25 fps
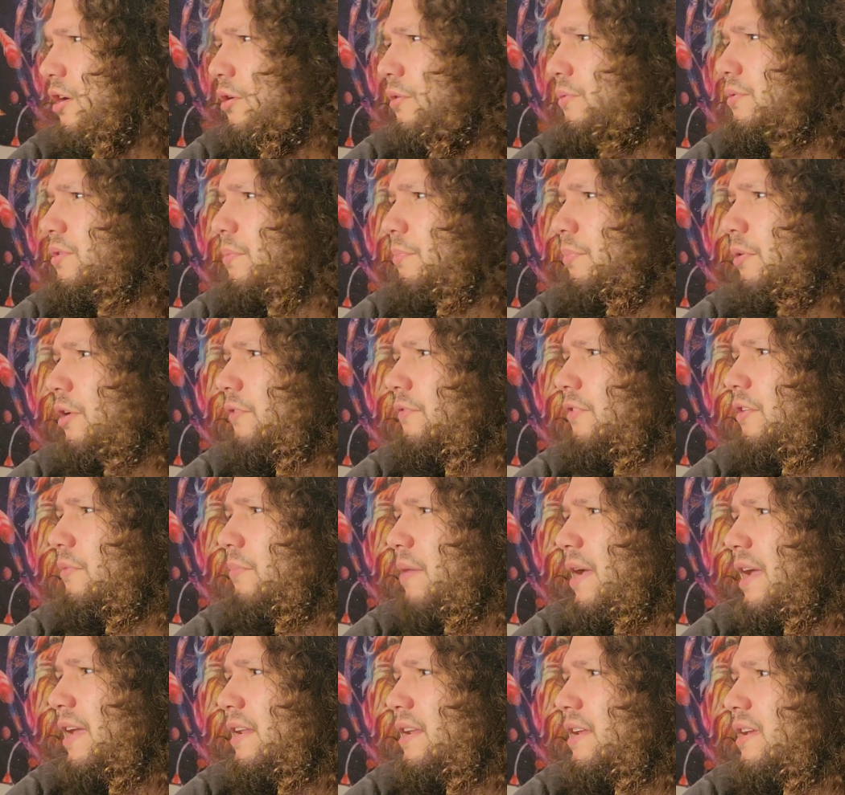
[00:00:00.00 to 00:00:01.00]
own the perfect
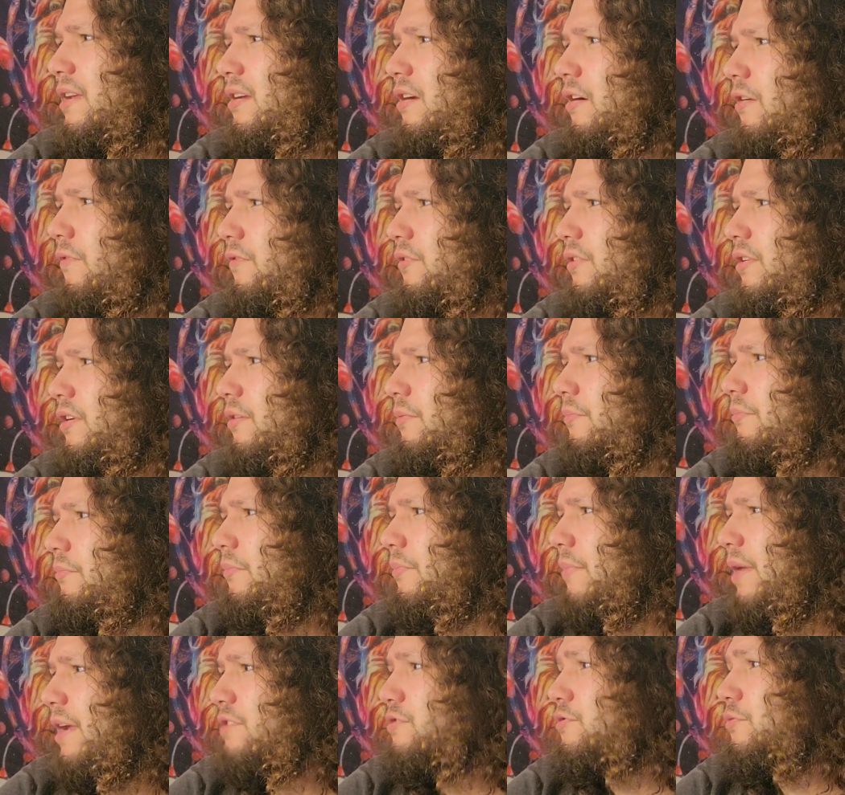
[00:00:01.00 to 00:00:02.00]
painting over their
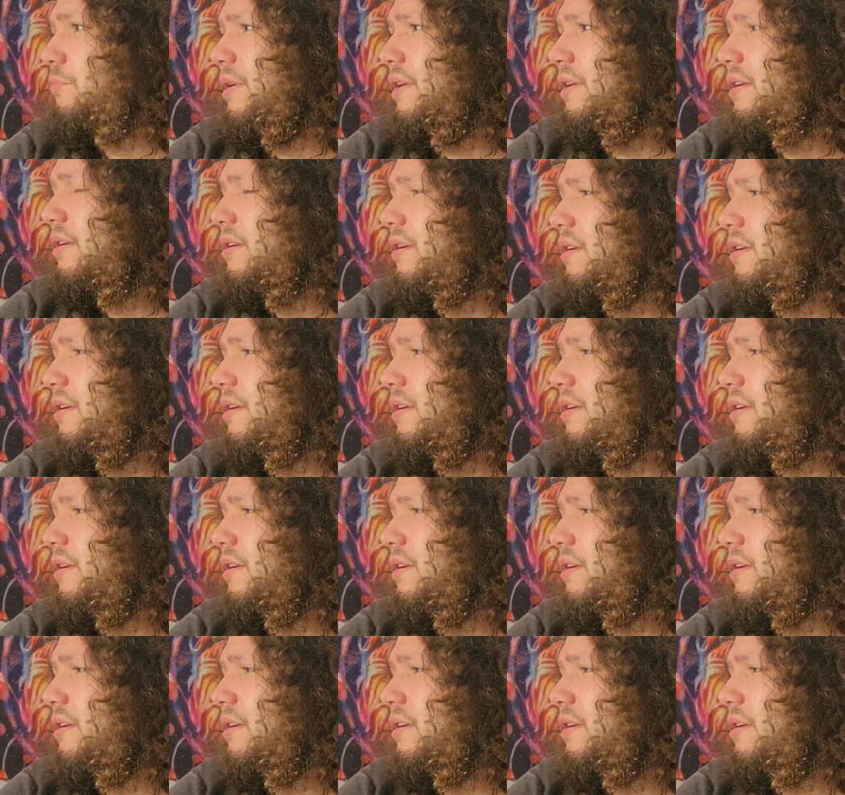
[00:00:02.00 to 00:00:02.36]
mantelpiece.